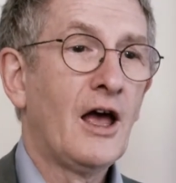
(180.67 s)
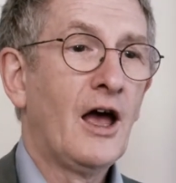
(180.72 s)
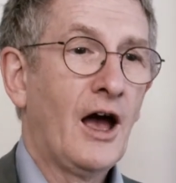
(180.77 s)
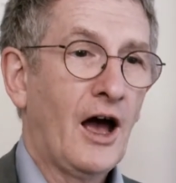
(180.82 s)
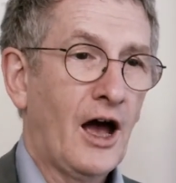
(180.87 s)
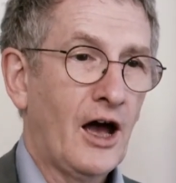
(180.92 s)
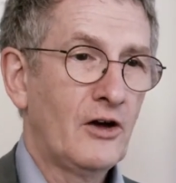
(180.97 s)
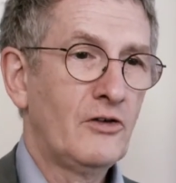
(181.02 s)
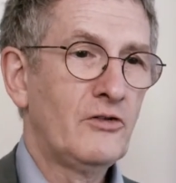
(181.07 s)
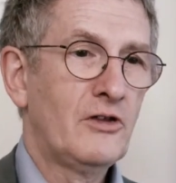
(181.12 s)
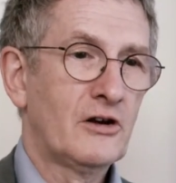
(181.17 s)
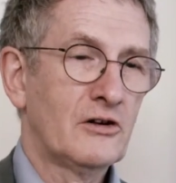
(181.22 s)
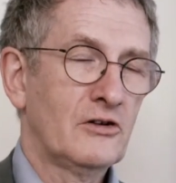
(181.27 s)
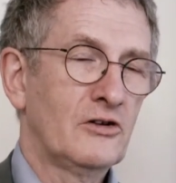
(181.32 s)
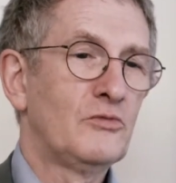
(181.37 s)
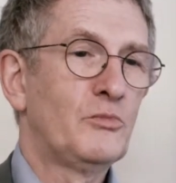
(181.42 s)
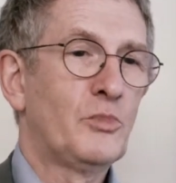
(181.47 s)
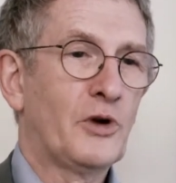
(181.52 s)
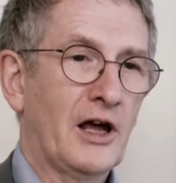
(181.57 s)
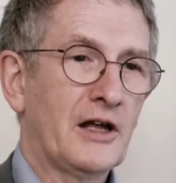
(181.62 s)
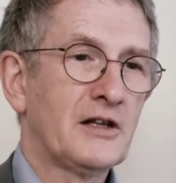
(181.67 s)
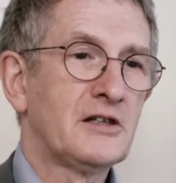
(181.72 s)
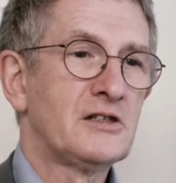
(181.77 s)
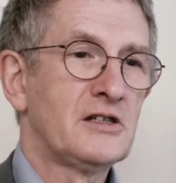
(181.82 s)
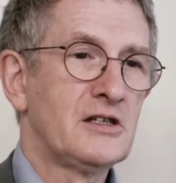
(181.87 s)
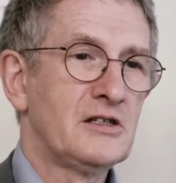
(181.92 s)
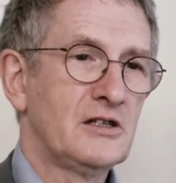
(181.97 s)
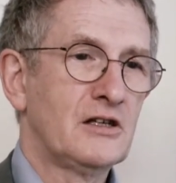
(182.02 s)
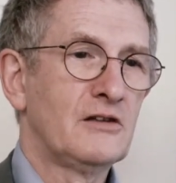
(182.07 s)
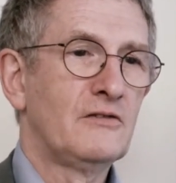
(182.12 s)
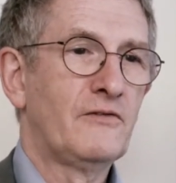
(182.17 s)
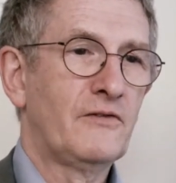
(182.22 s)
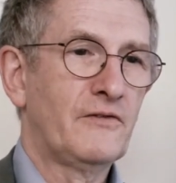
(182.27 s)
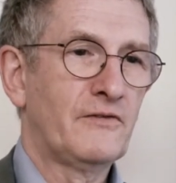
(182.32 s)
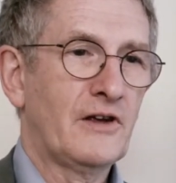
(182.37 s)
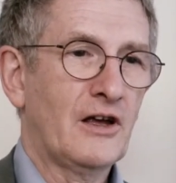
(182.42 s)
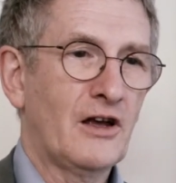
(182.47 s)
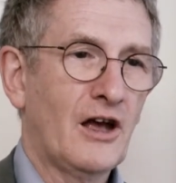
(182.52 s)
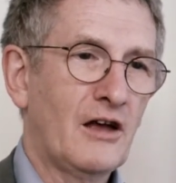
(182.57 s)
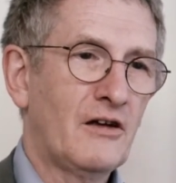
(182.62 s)
how their good practices can
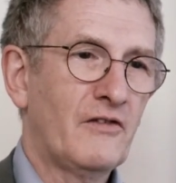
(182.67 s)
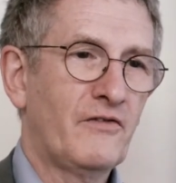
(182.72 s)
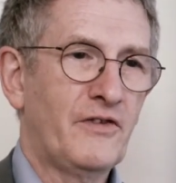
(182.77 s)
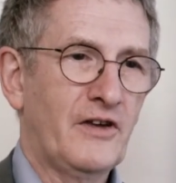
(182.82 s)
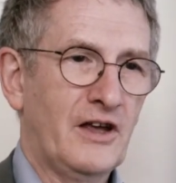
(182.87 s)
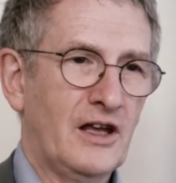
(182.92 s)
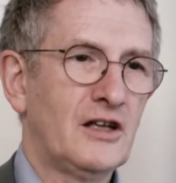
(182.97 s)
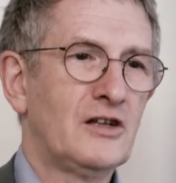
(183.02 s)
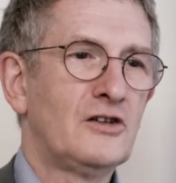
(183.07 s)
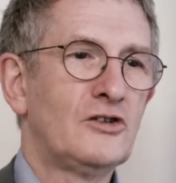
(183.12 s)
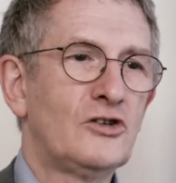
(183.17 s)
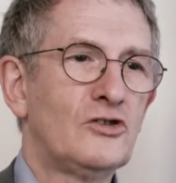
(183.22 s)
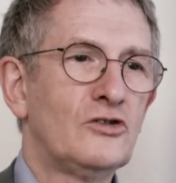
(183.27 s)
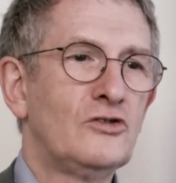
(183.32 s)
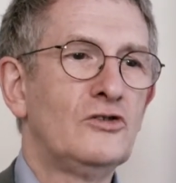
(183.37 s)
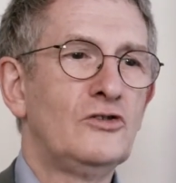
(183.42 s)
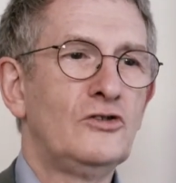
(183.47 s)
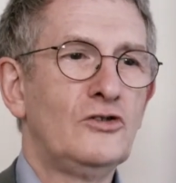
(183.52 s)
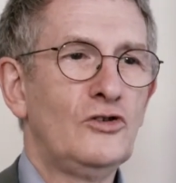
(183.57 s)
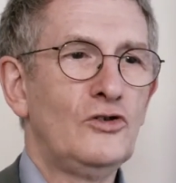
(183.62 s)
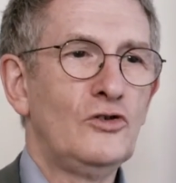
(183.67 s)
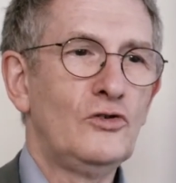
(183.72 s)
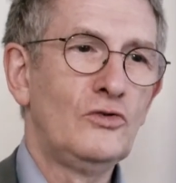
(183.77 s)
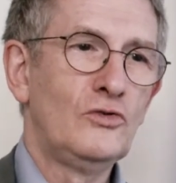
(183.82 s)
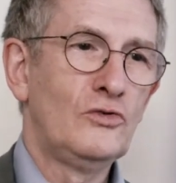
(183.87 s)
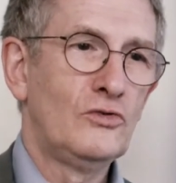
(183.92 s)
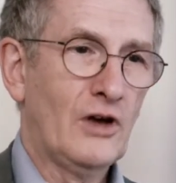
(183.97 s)
fit into new